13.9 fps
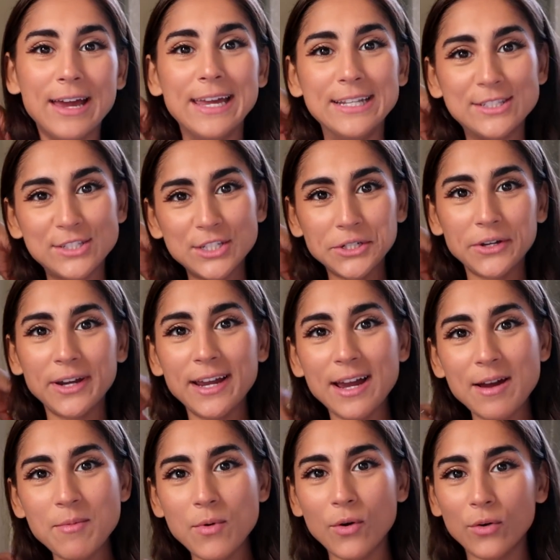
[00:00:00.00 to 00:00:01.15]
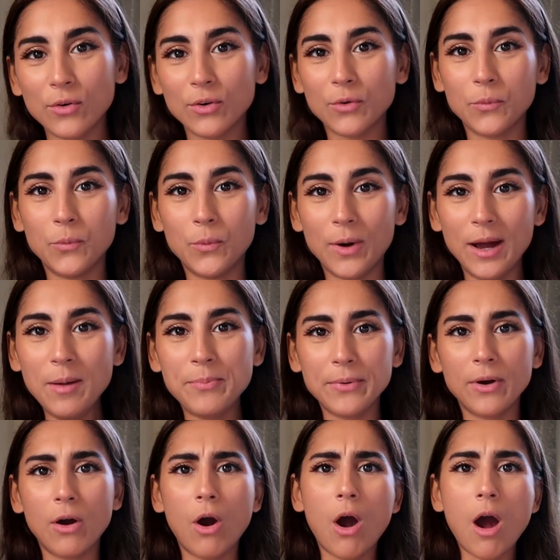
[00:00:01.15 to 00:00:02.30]
Instagram or what,
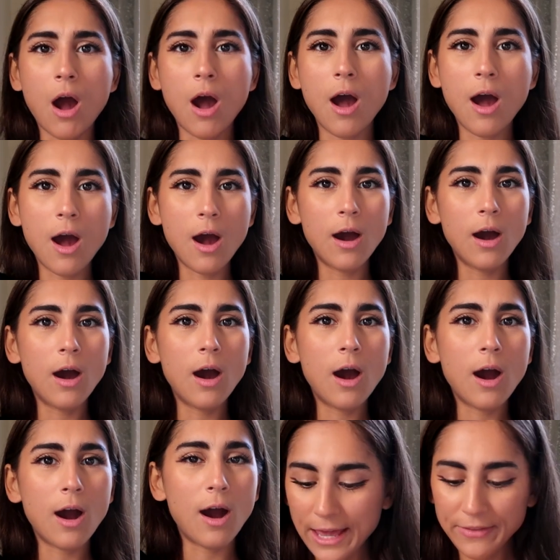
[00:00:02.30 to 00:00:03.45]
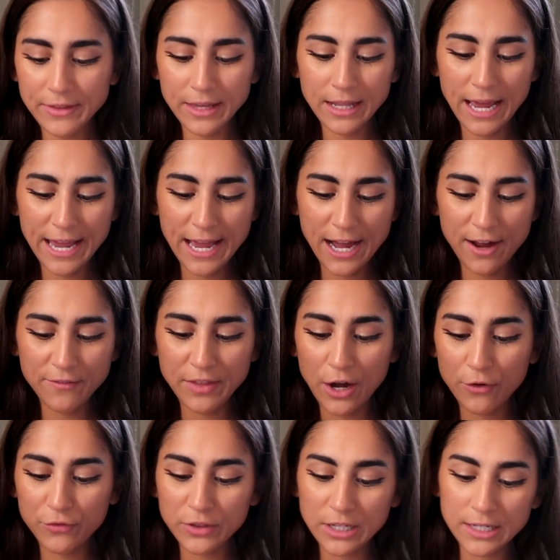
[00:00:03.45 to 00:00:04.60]
but and then I have the
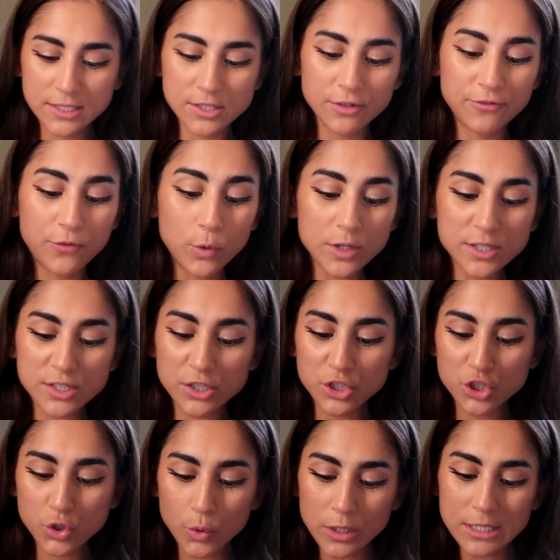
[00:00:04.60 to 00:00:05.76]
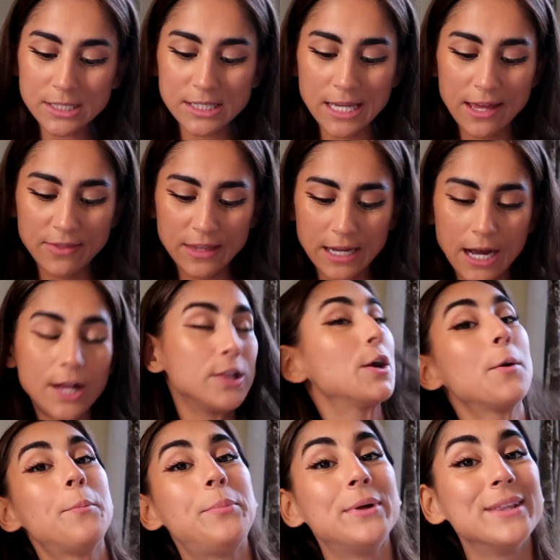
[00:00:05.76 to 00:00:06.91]
Alpha Lux Force shorts in the color
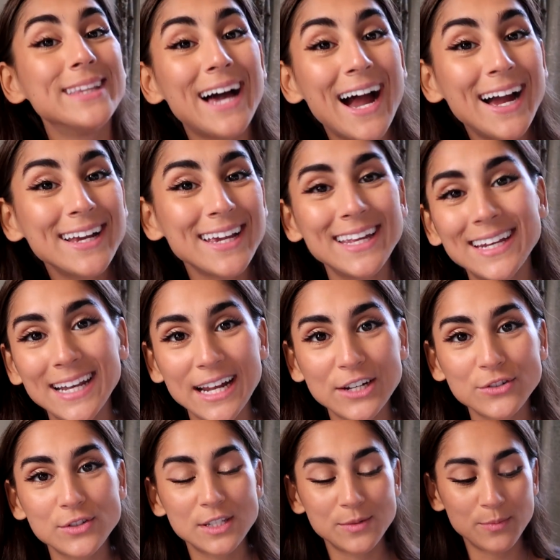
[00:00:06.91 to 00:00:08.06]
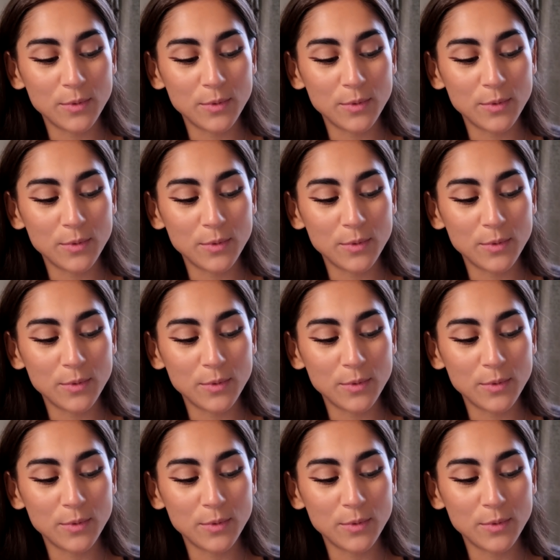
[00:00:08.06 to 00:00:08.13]
black and an extra